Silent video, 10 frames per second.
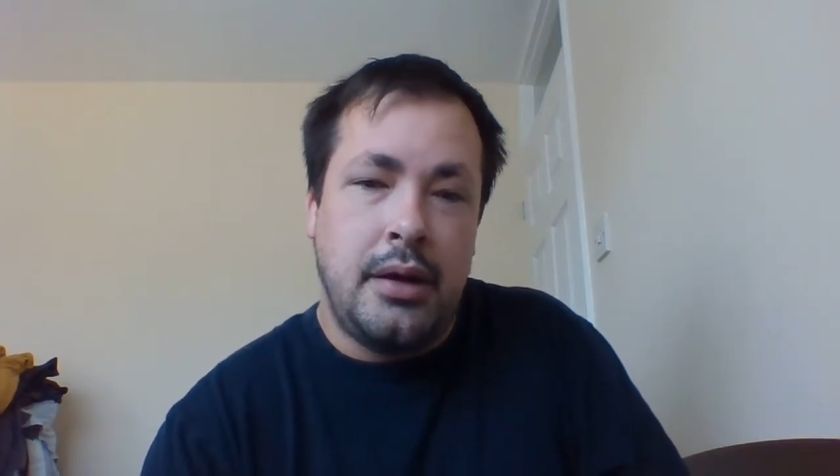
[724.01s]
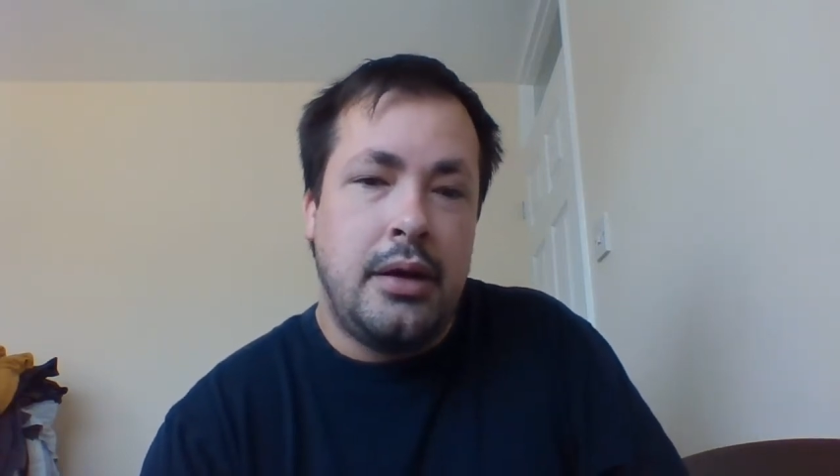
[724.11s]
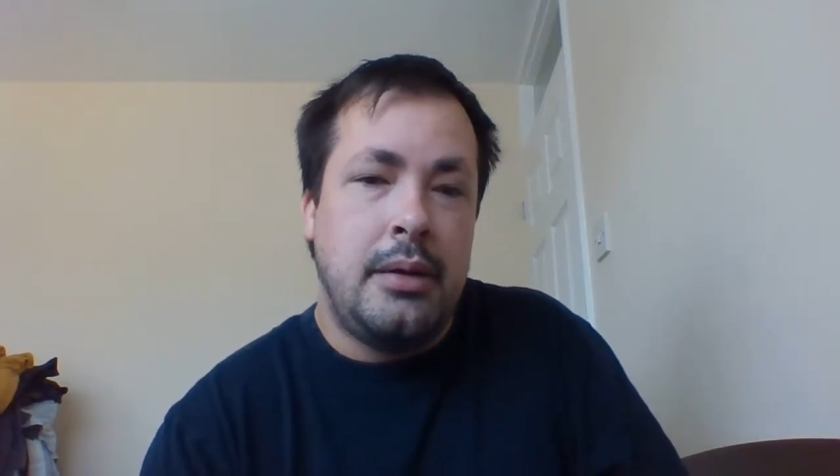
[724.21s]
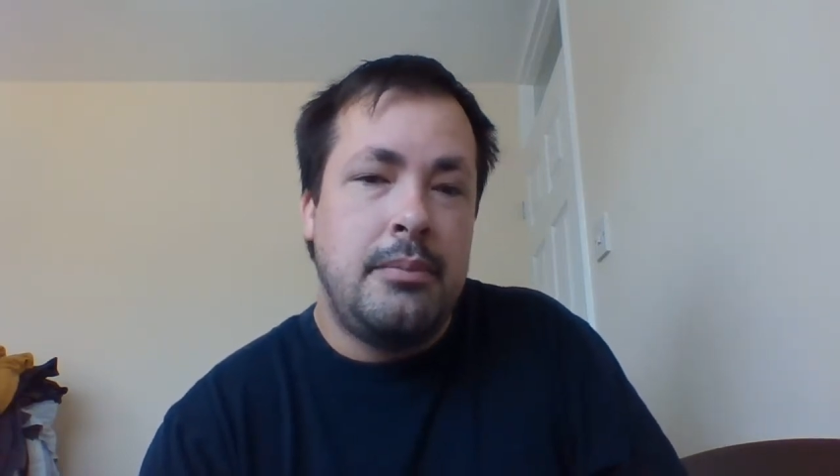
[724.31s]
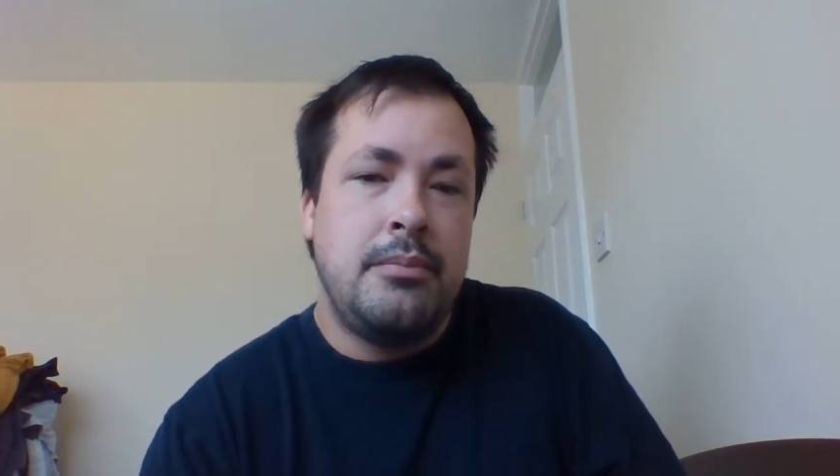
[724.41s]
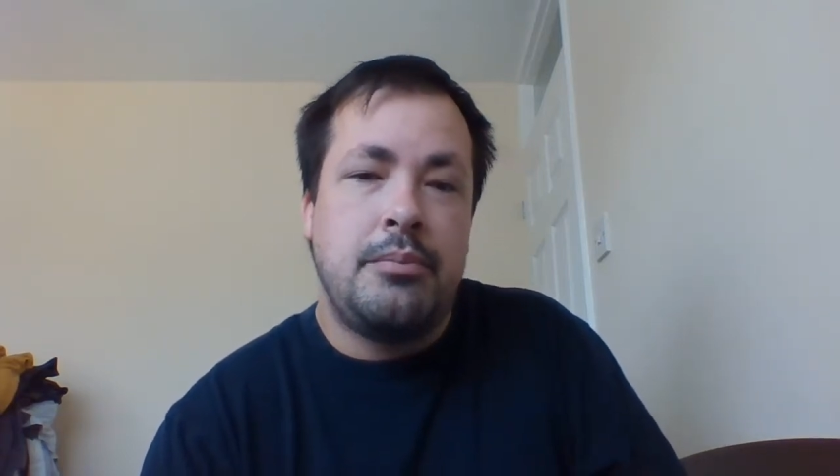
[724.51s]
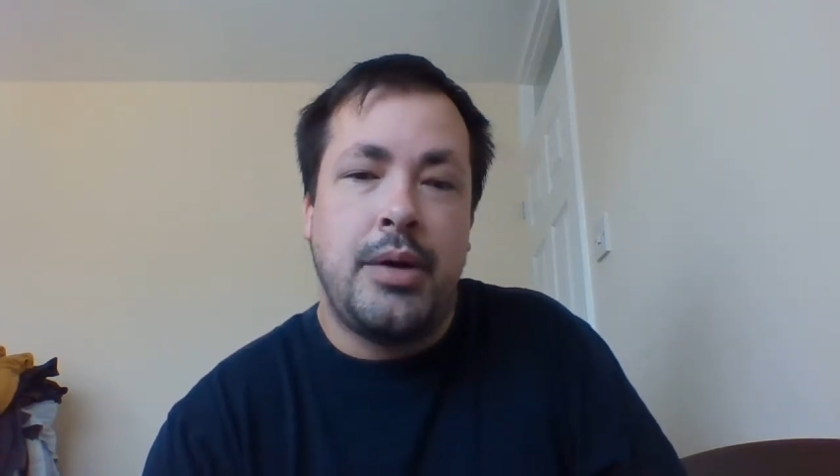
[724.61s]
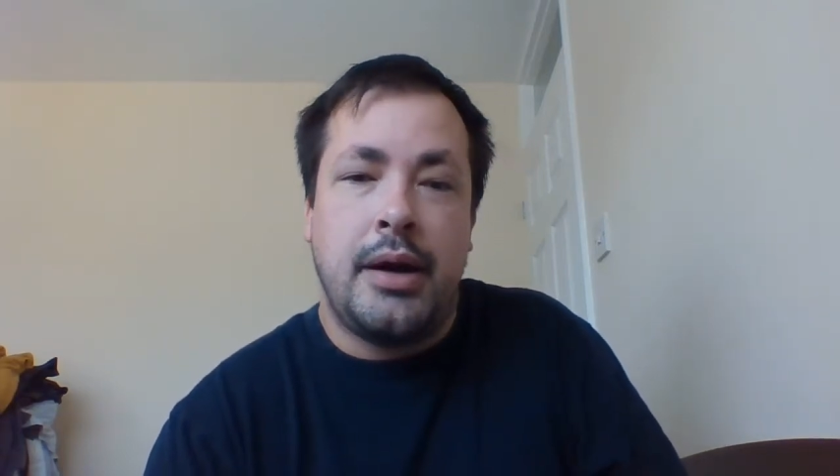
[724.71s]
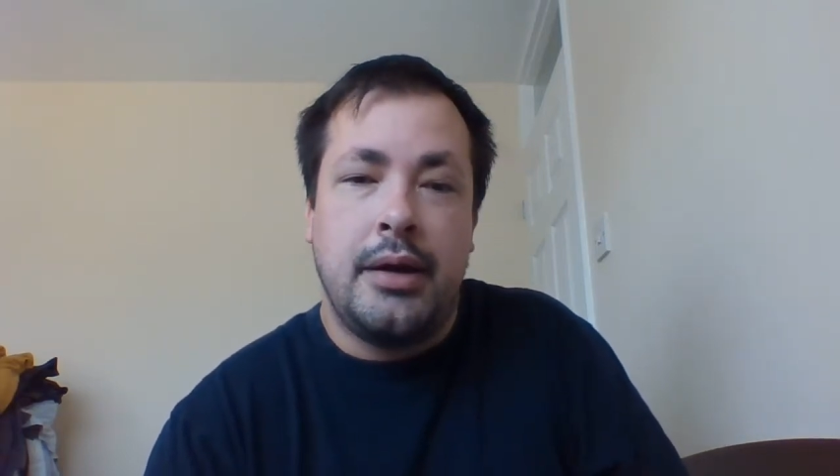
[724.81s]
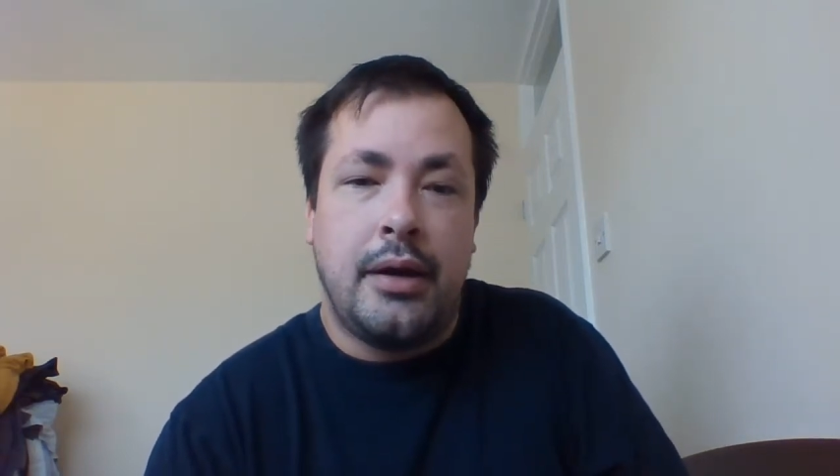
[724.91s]
Um,
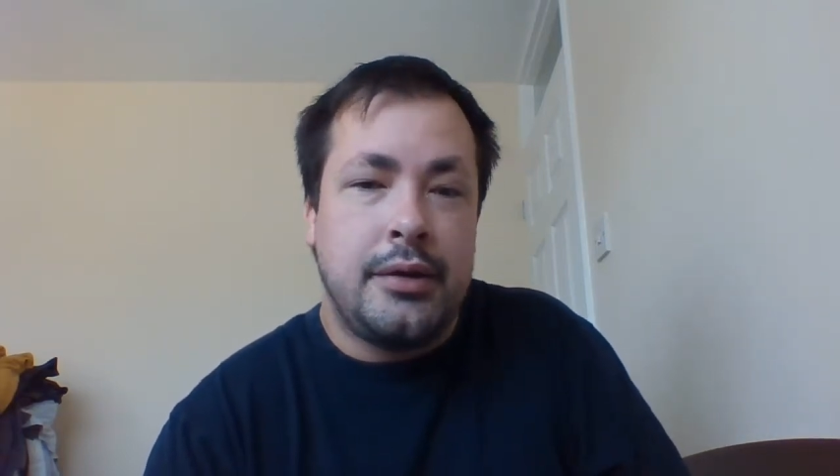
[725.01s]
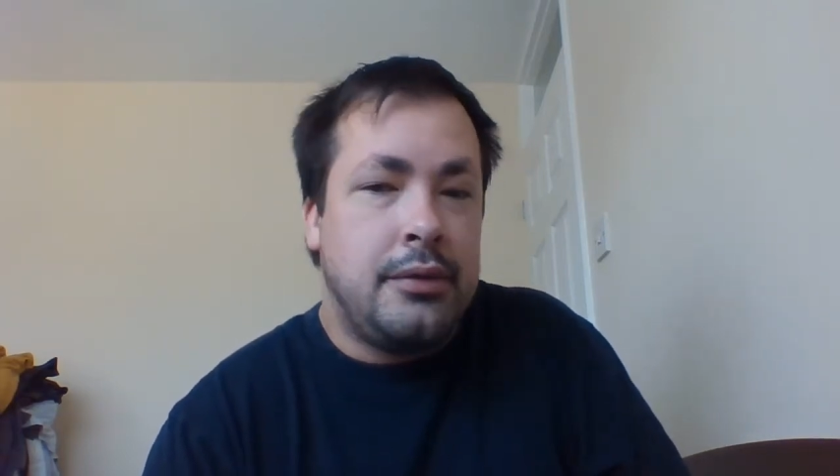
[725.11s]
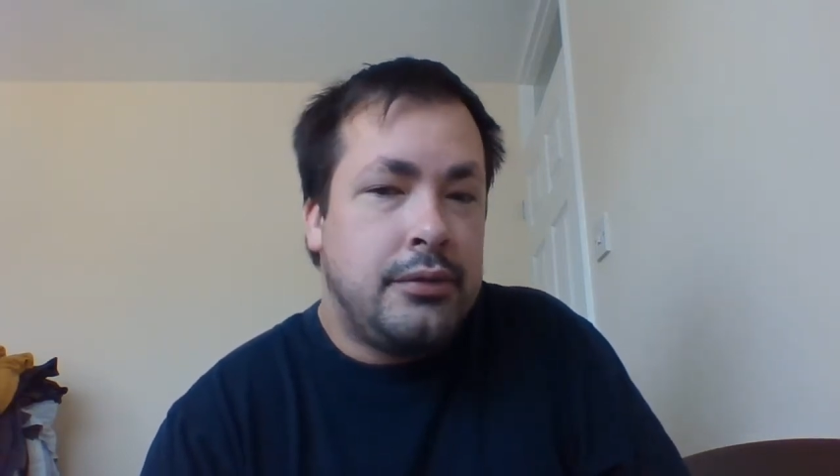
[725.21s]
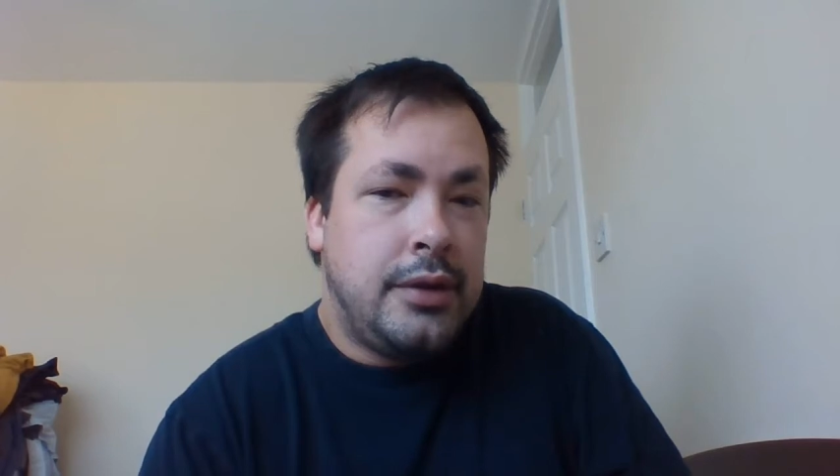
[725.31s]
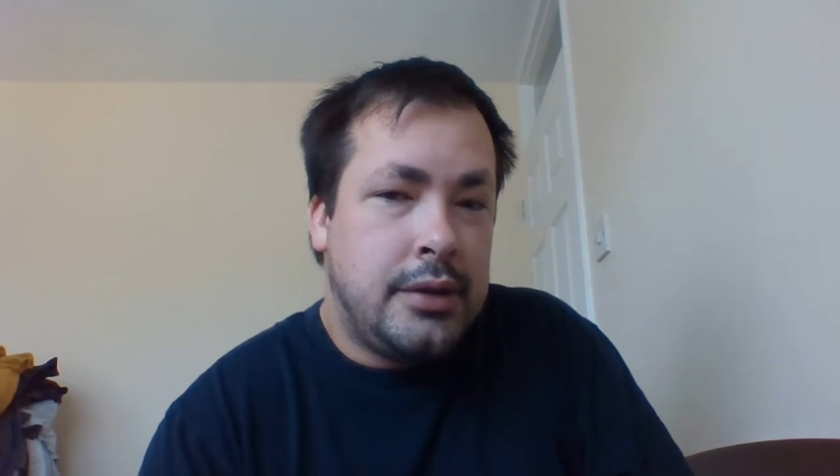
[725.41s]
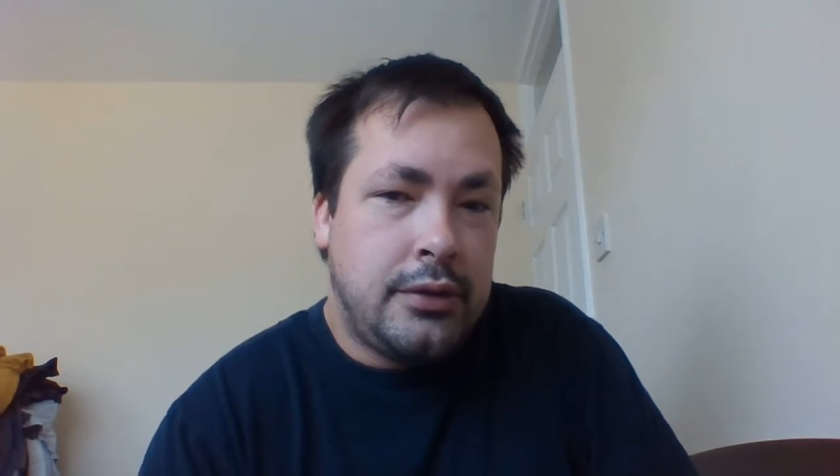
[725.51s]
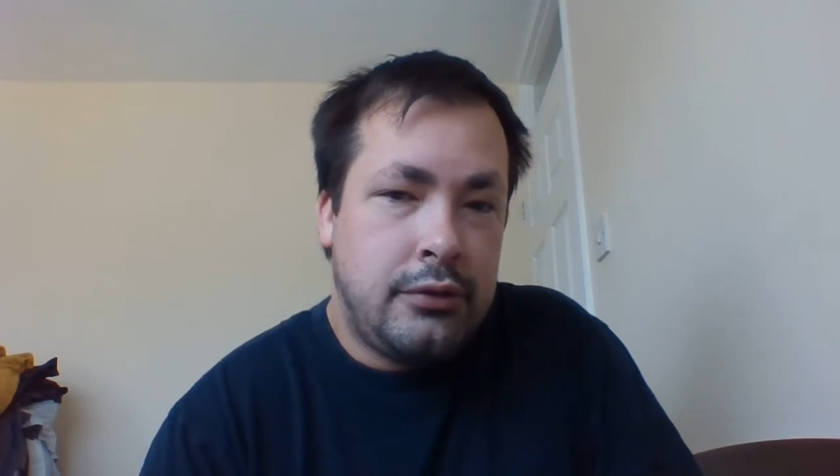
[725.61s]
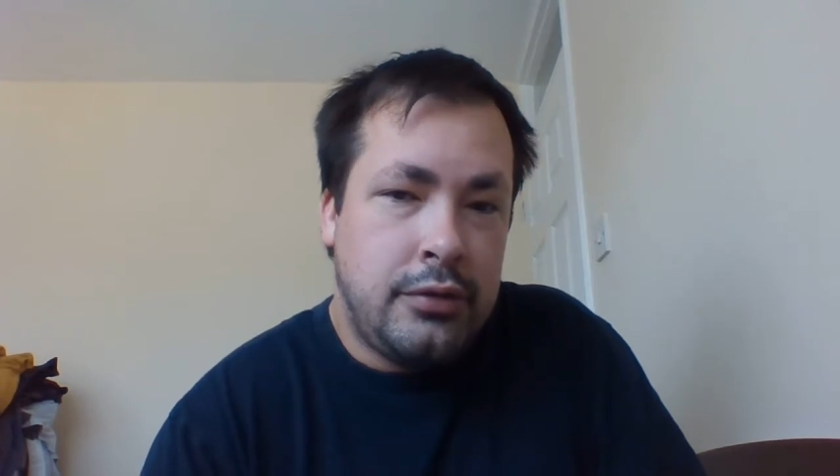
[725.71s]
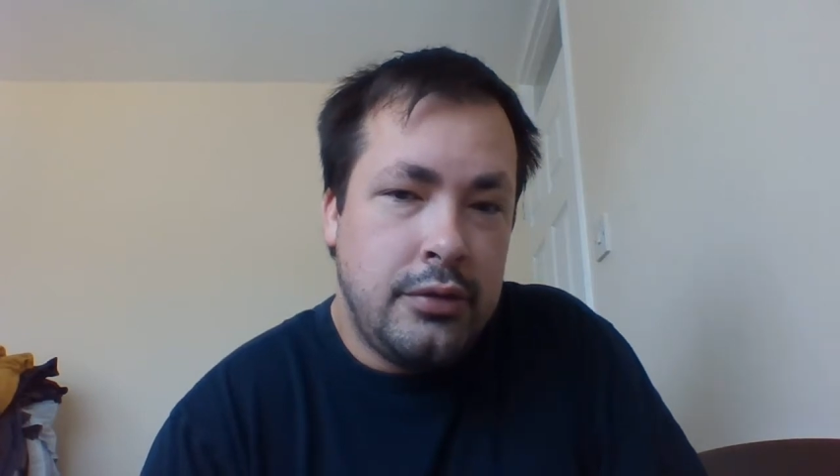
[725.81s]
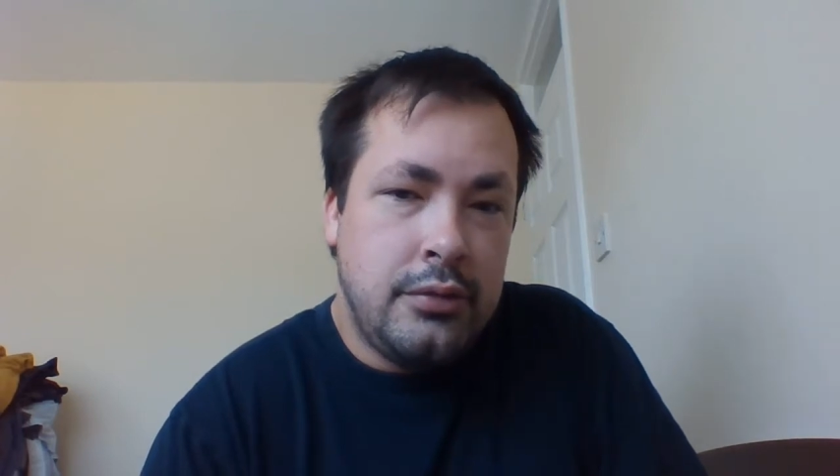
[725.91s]
but I don't think that's
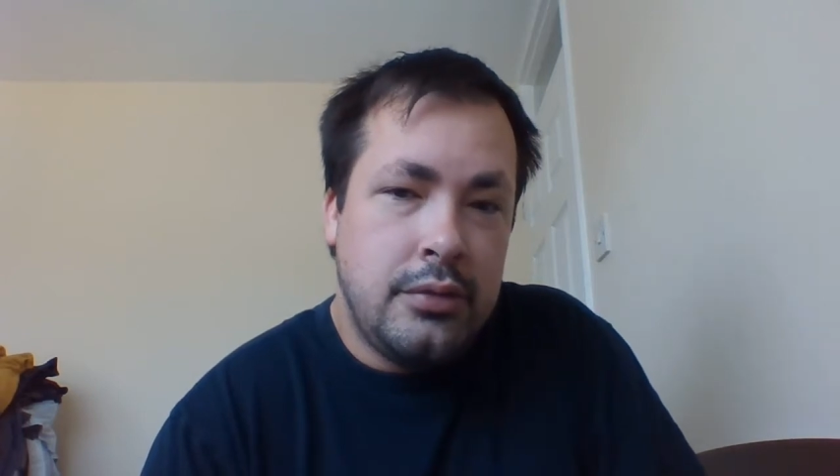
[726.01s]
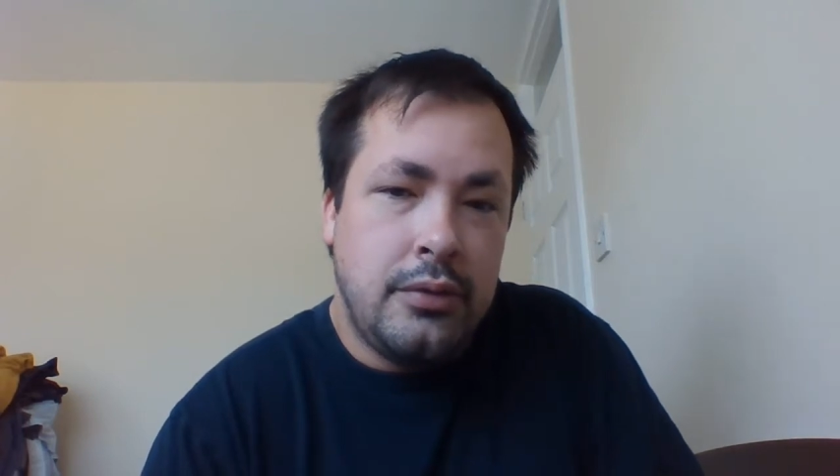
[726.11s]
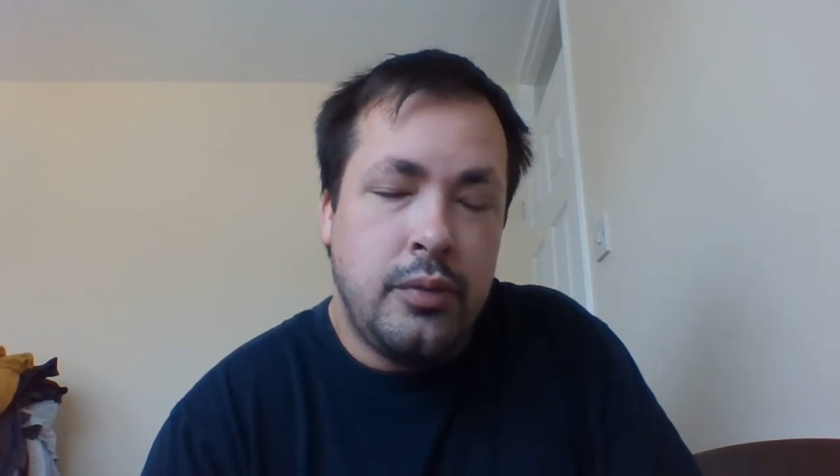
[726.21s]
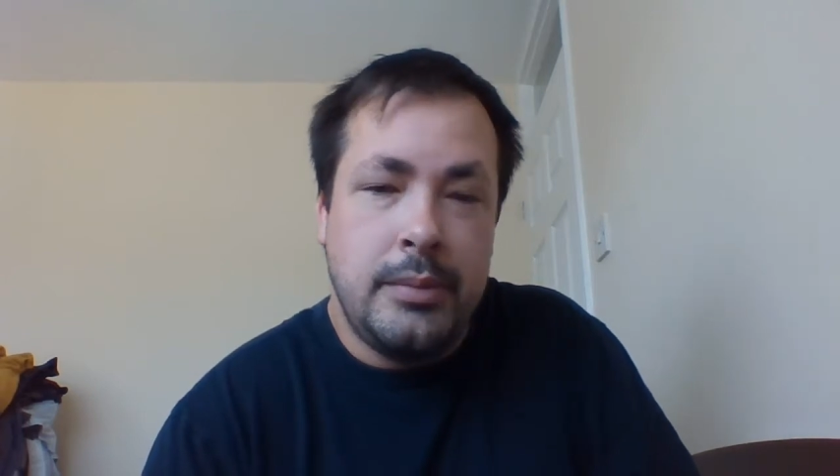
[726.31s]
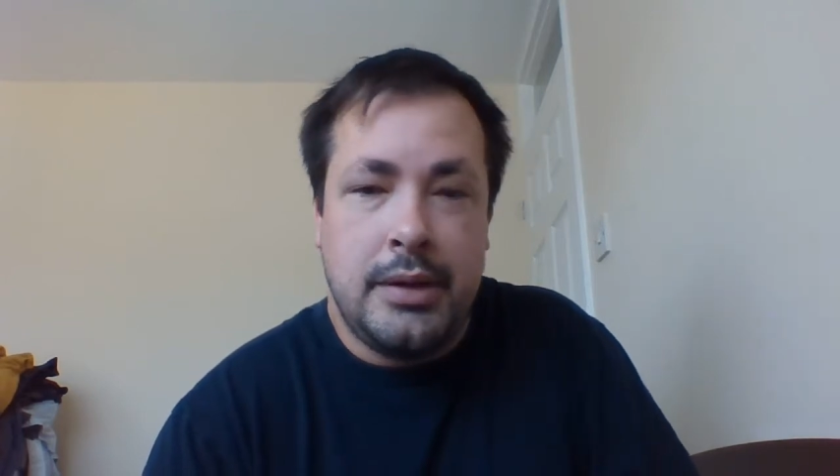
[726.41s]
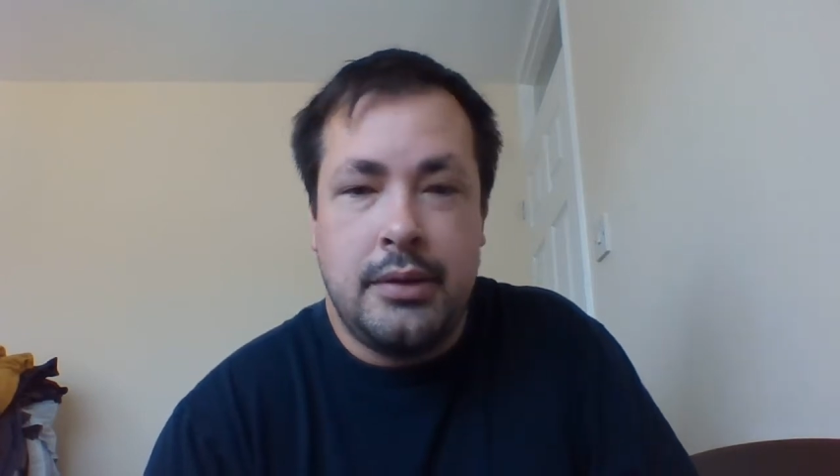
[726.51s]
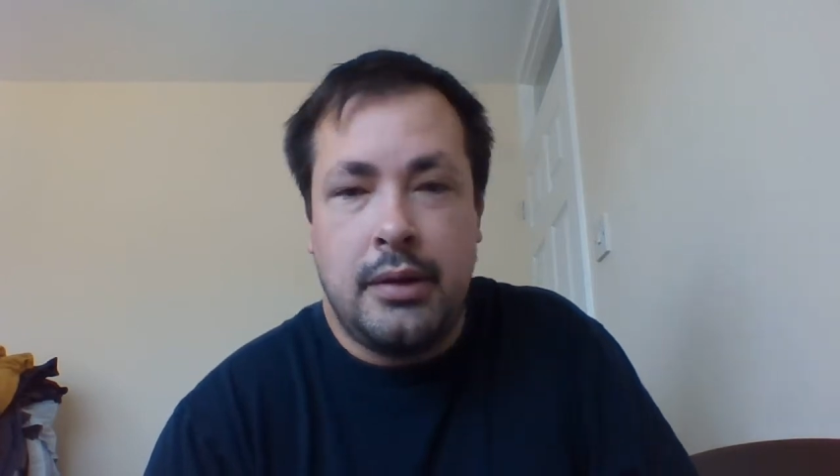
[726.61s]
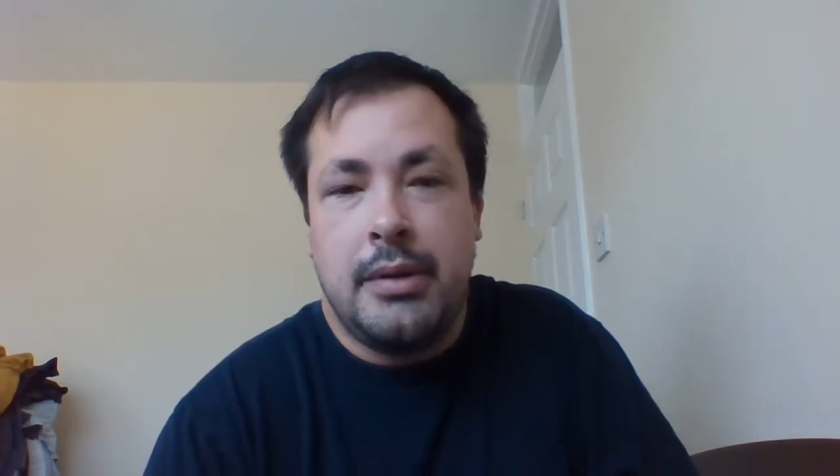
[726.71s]
true of women.